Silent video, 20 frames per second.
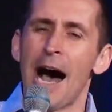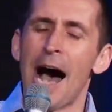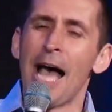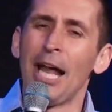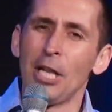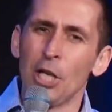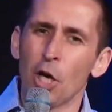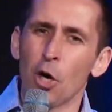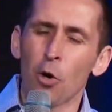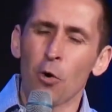I
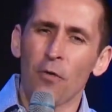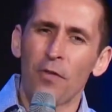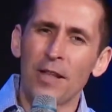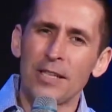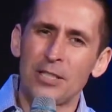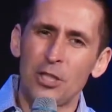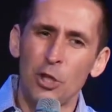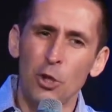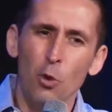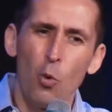know
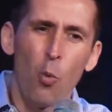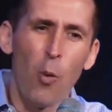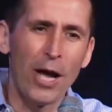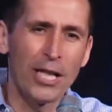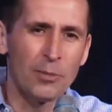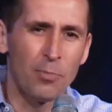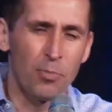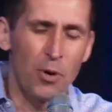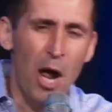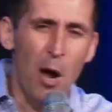that you
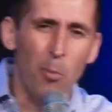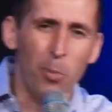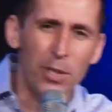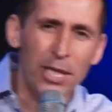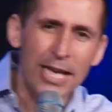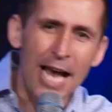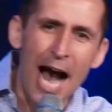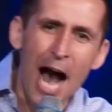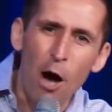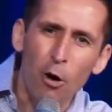went
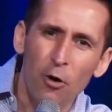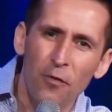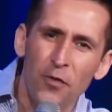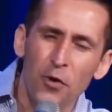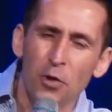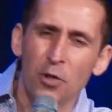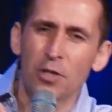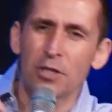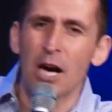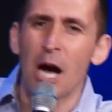probably out of
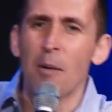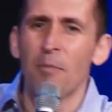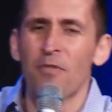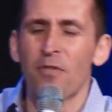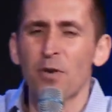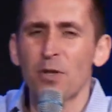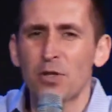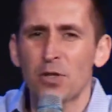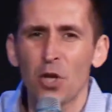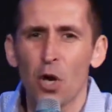your
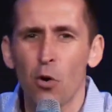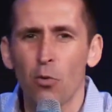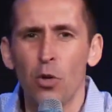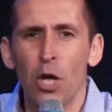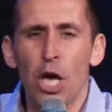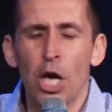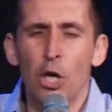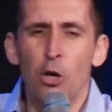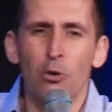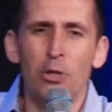comfort zone.
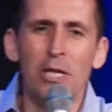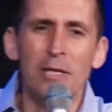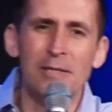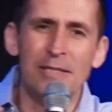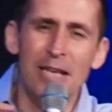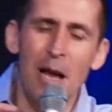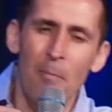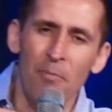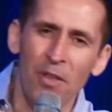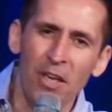You did
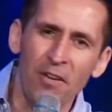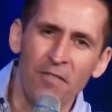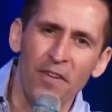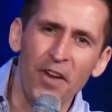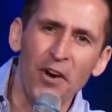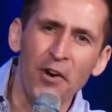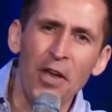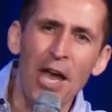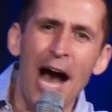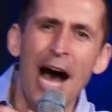something
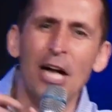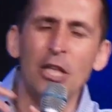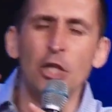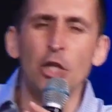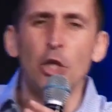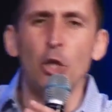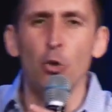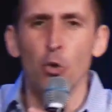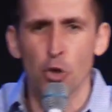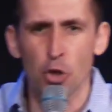very
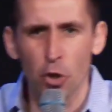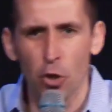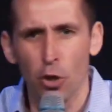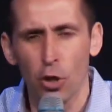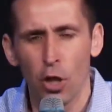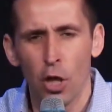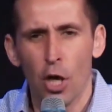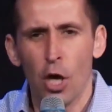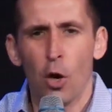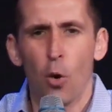
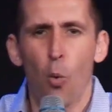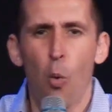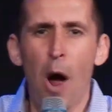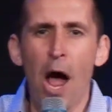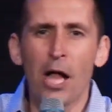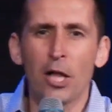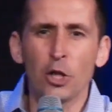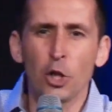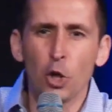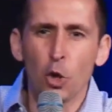unusual
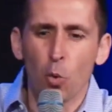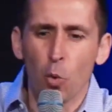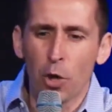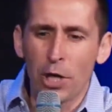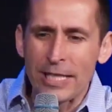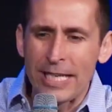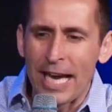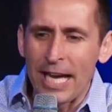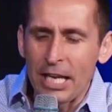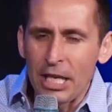while you
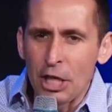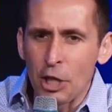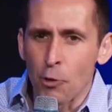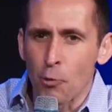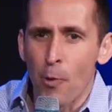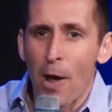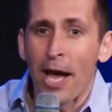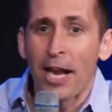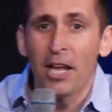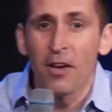were getting
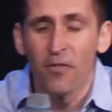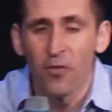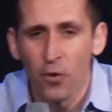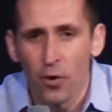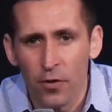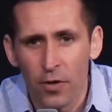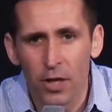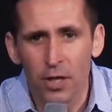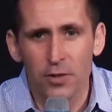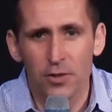ready
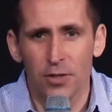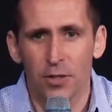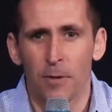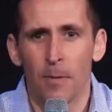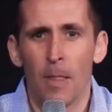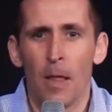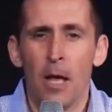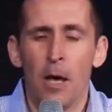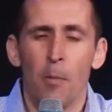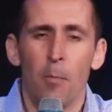for this.
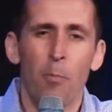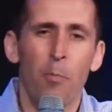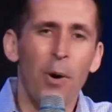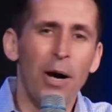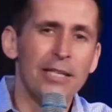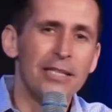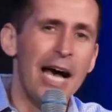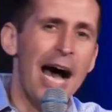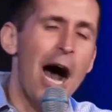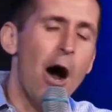
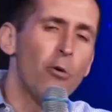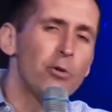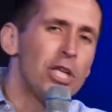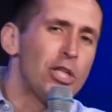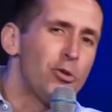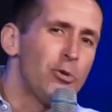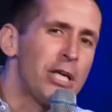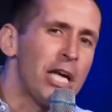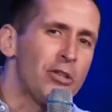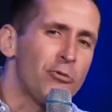But how
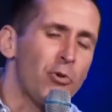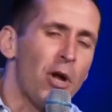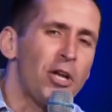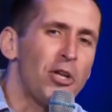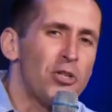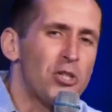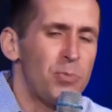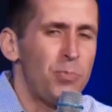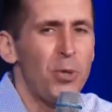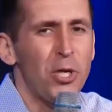did you get
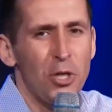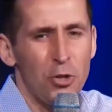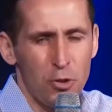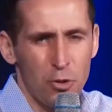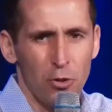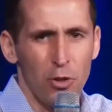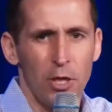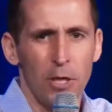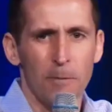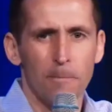ready
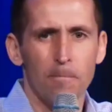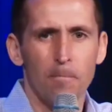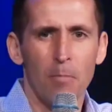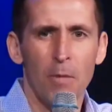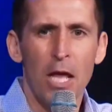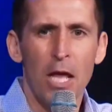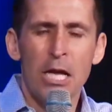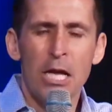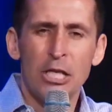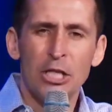spiritually?
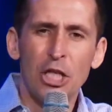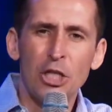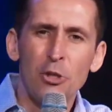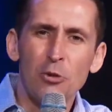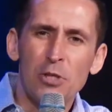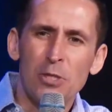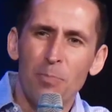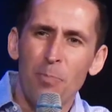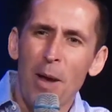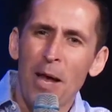Did
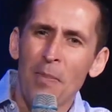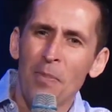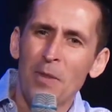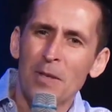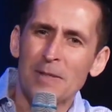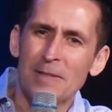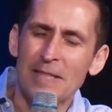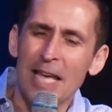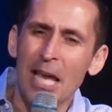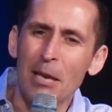you spend
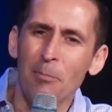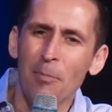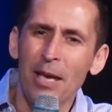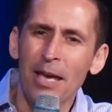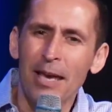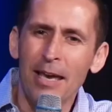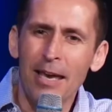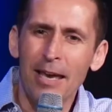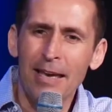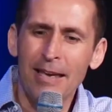the same
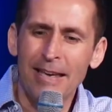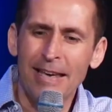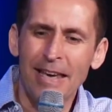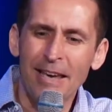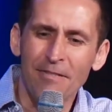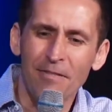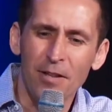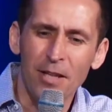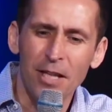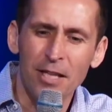
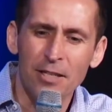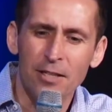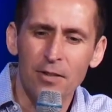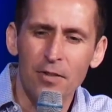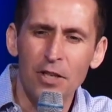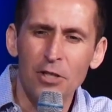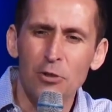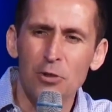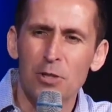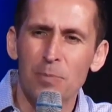equivalent?
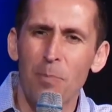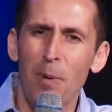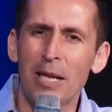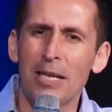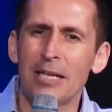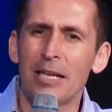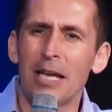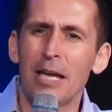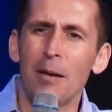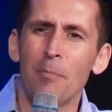Did you
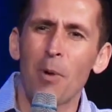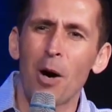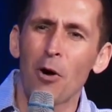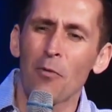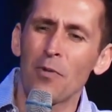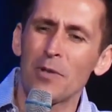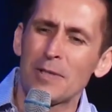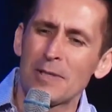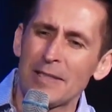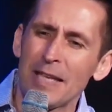spend
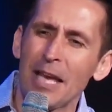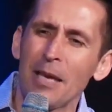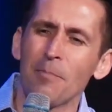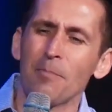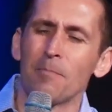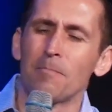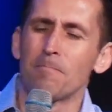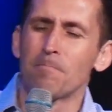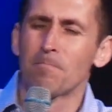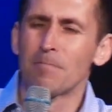about the
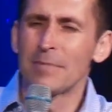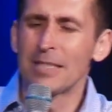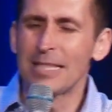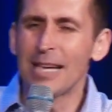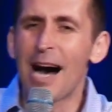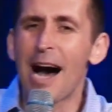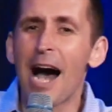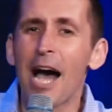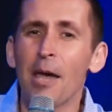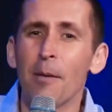same
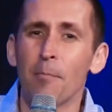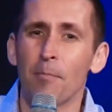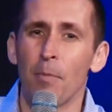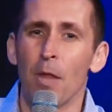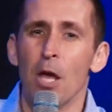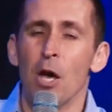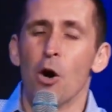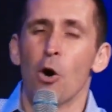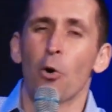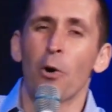time
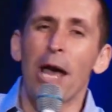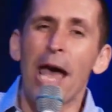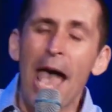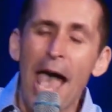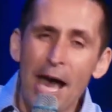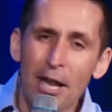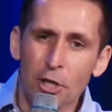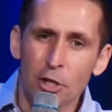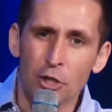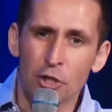or
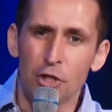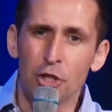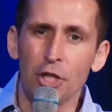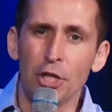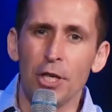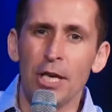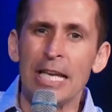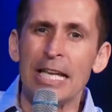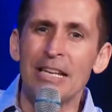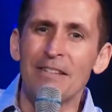
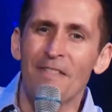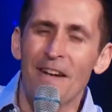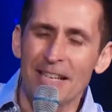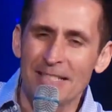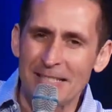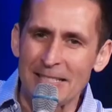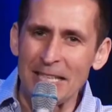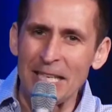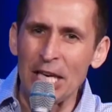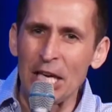energy
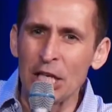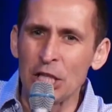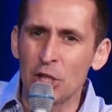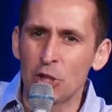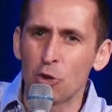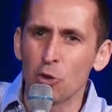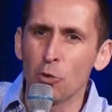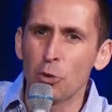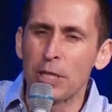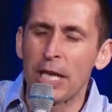investing
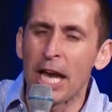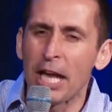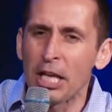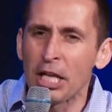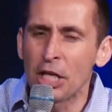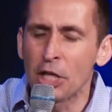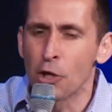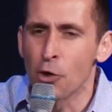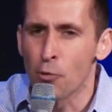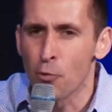into
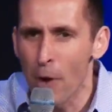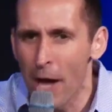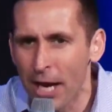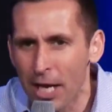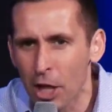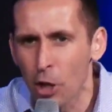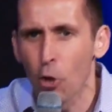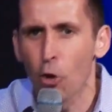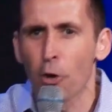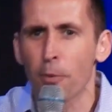getting
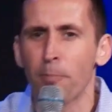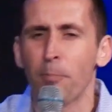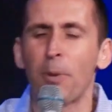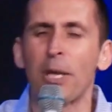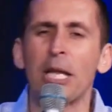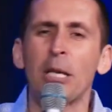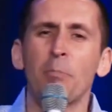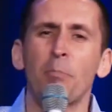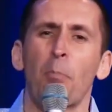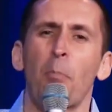ready or
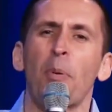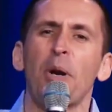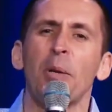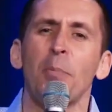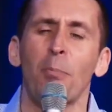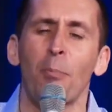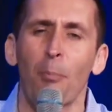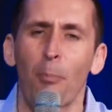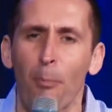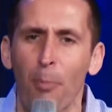being
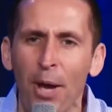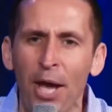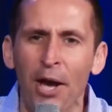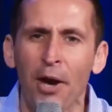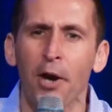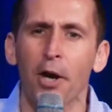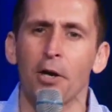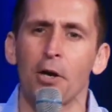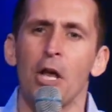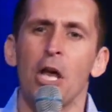
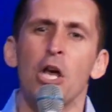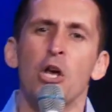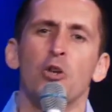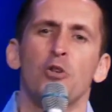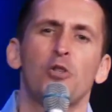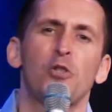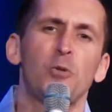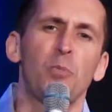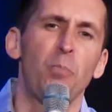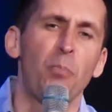prepared
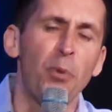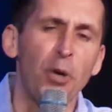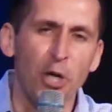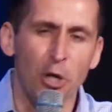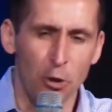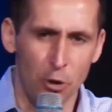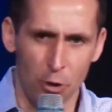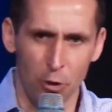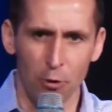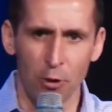
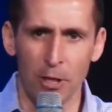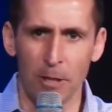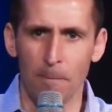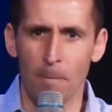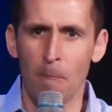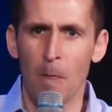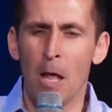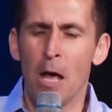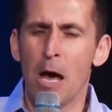spiritually?